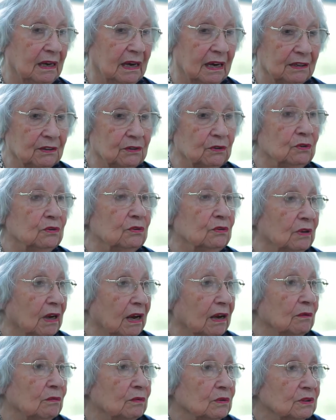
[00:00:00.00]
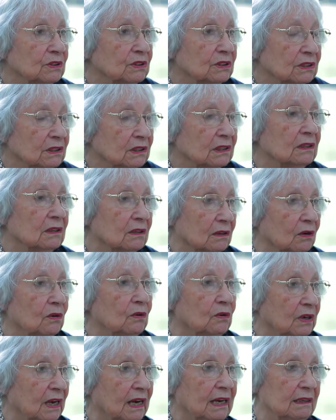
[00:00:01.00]
I knew I was
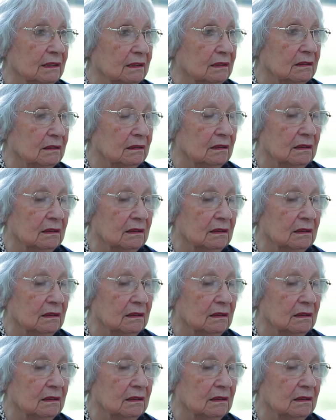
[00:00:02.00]
all right.